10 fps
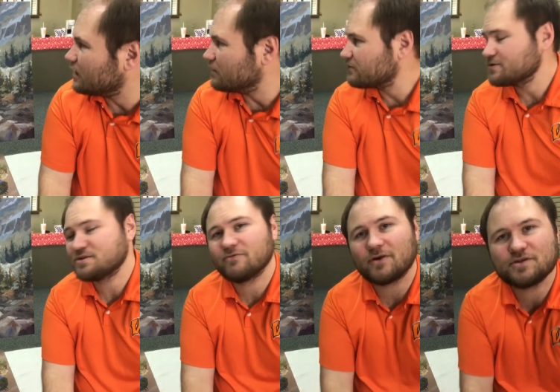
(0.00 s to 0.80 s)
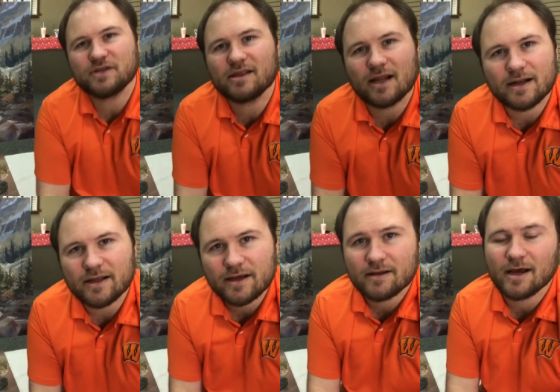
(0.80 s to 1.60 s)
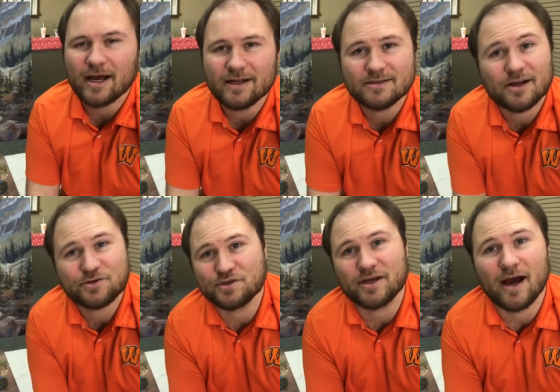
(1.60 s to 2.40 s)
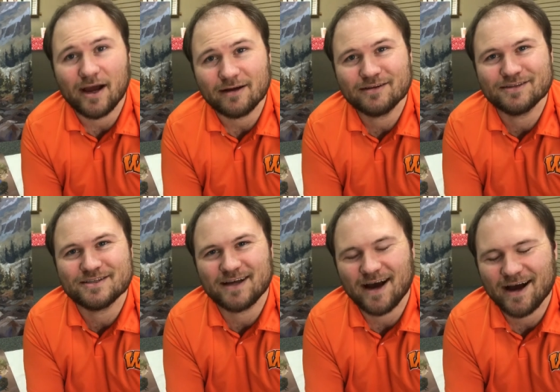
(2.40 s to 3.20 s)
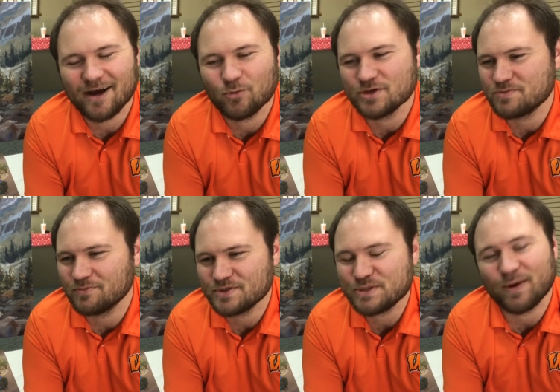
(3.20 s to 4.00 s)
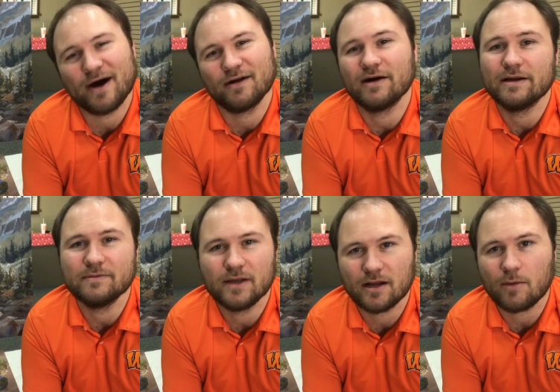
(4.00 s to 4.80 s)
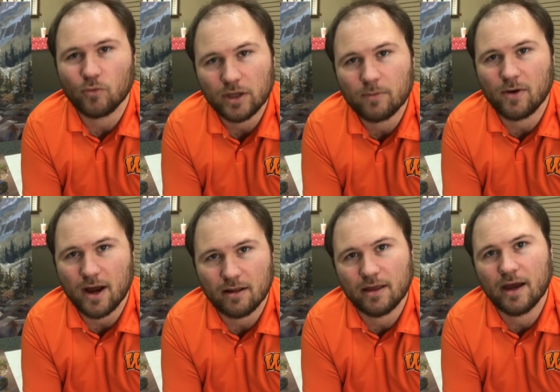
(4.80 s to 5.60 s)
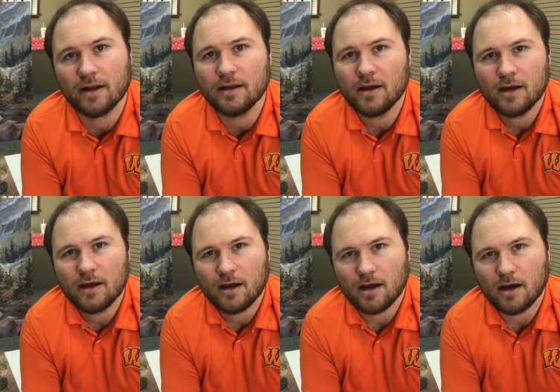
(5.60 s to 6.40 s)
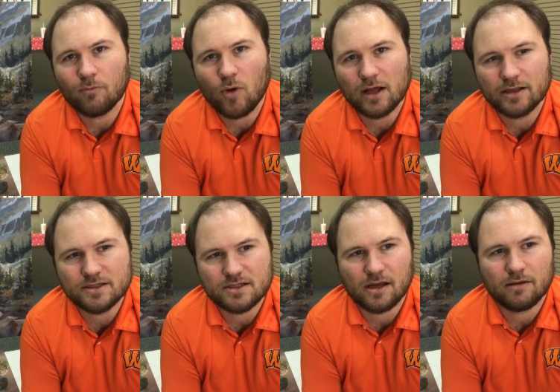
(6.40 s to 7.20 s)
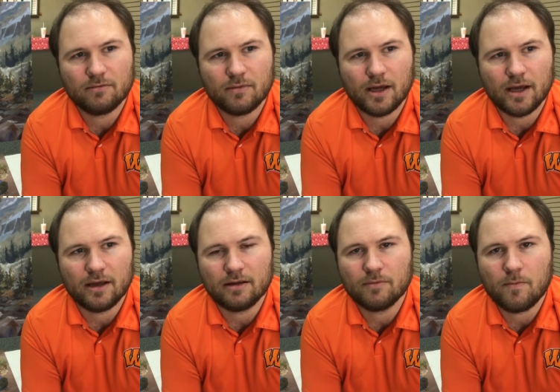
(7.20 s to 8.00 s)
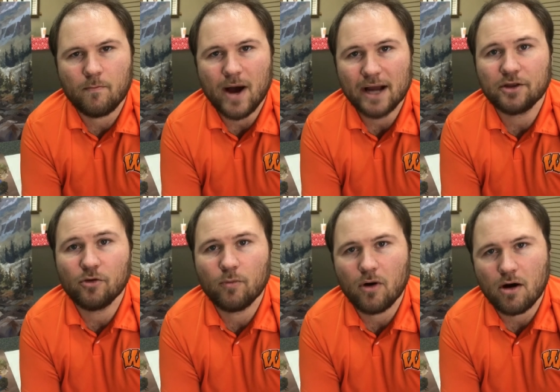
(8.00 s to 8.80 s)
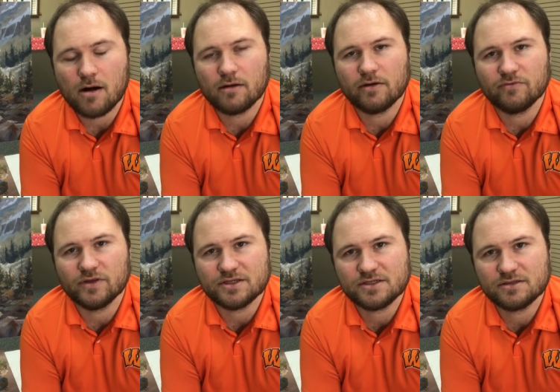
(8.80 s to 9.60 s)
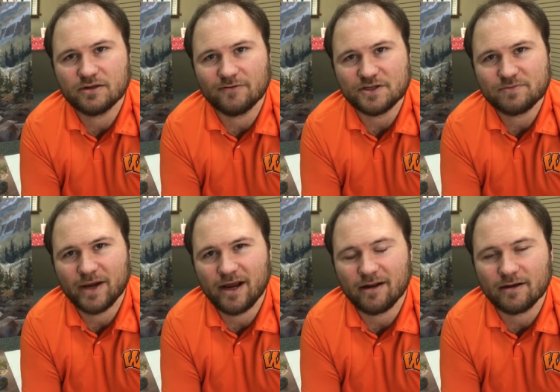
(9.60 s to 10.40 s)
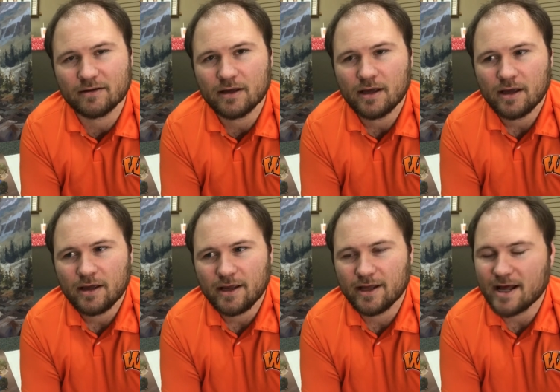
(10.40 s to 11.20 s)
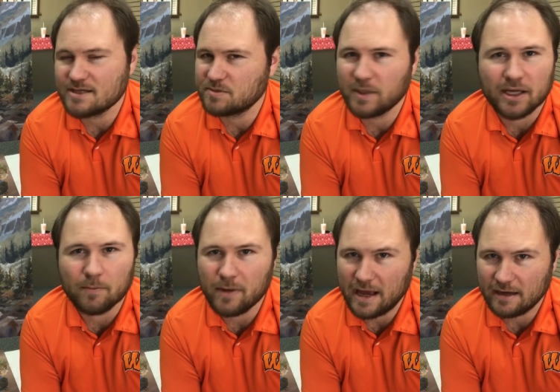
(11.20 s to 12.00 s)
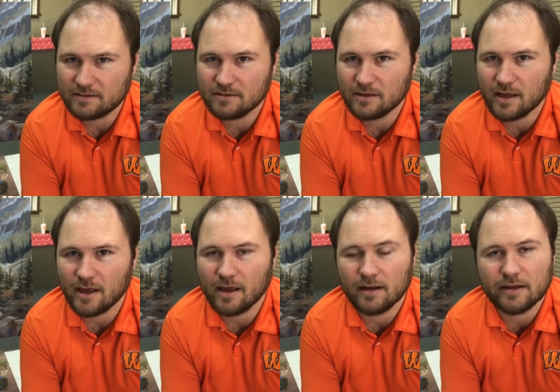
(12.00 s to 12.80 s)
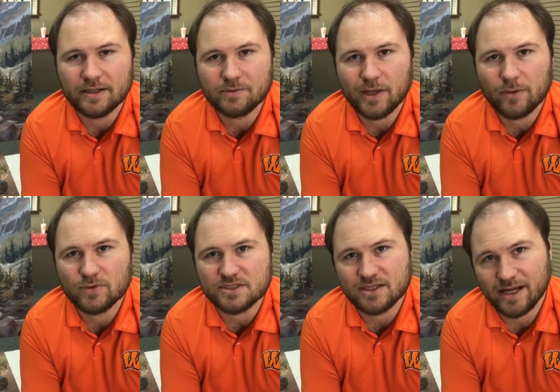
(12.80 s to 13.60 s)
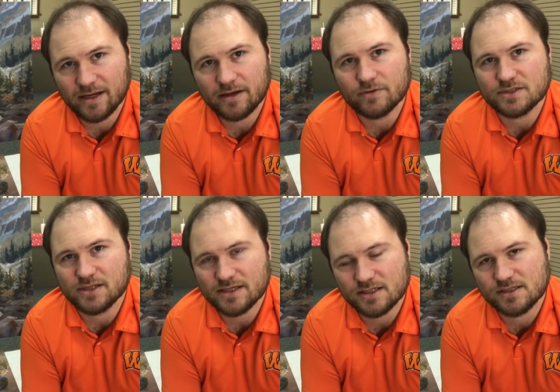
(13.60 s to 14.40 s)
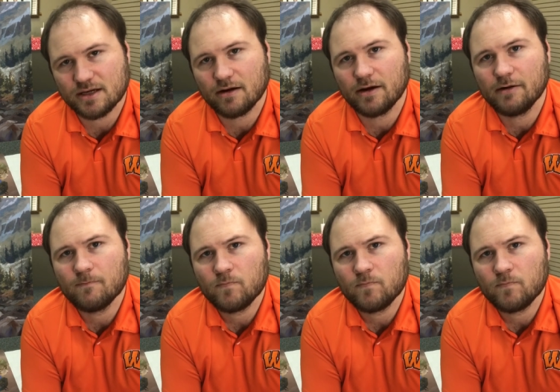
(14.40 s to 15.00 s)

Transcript: First thing that I did, I didn't touch the sky. The sky was spot on, and I'm really proud of that. While it is a minute part of this painting, it has a big impact, and it was needed. It was necessary